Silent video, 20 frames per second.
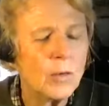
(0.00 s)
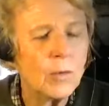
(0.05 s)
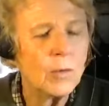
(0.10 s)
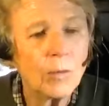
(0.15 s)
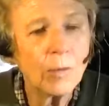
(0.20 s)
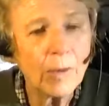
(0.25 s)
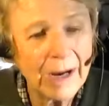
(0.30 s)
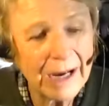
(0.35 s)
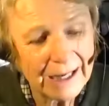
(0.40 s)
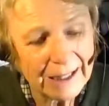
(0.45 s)

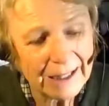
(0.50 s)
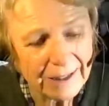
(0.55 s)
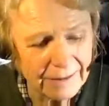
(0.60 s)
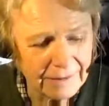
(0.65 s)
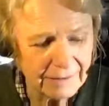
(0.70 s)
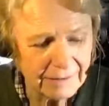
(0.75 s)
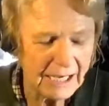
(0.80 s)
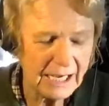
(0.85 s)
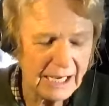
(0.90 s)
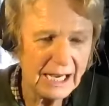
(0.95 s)

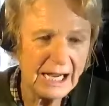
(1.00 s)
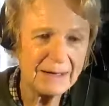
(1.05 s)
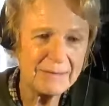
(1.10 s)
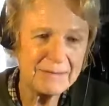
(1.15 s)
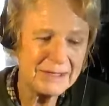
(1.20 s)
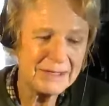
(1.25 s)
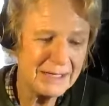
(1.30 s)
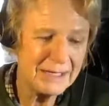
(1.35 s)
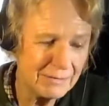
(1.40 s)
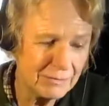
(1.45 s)
Well, I
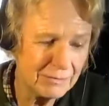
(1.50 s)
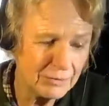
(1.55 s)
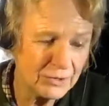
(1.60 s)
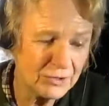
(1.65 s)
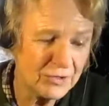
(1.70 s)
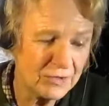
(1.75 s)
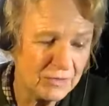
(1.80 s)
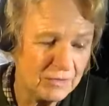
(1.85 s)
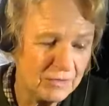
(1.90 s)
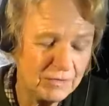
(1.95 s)
mean, it
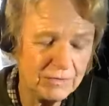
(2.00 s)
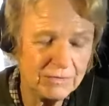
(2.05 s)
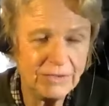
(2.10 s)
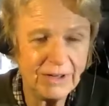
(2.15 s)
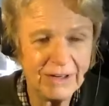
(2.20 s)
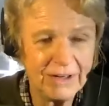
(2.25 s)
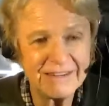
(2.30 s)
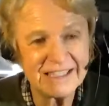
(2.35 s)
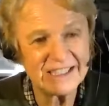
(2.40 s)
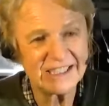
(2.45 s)
was
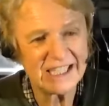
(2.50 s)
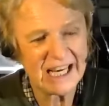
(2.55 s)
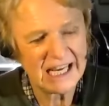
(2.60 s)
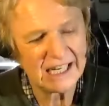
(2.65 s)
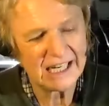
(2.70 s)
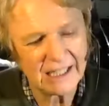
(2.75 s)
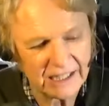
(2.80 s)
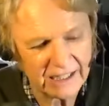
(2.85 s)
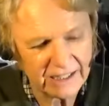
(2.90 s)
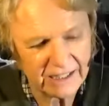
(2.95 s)
very
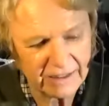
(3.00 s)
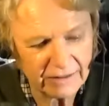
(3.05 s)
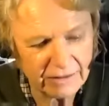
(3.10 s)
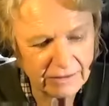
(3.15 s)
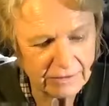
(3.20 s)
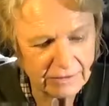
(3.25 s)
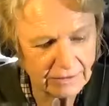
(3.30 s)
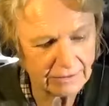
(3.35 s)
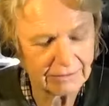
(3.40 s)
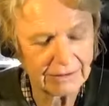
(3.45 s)
sadly
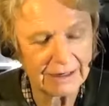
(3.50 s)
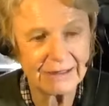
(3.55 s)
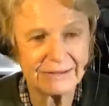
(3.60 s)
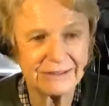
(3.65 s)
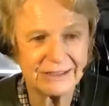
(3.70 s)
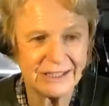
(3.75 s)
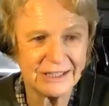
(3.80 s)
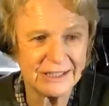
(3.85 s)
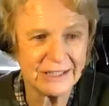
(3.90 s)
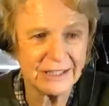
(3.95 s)

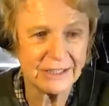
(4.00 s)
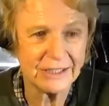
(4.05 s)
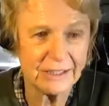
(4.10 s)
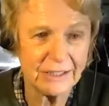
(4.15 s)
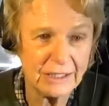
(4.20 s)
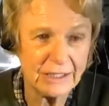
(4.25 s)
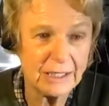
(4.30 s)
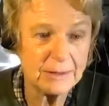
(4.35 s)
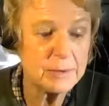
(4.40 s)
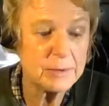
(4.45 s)
grounded
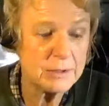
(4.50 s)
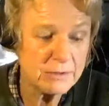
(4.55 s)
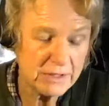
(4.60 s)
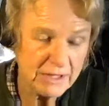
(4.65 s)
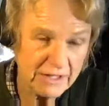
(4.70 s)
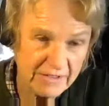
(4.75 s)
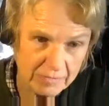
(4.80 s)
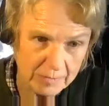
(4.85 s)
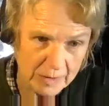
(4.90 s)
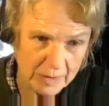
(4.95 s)
in a
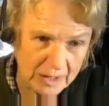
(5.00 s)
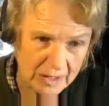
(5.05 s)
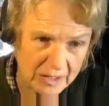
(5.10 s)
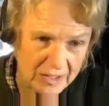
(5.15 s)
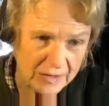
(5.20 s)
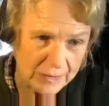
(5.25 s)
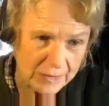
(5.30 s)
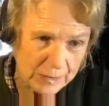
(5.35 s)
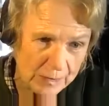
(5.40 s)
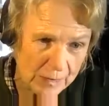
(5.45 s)

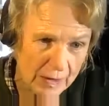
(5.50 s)
bereavement.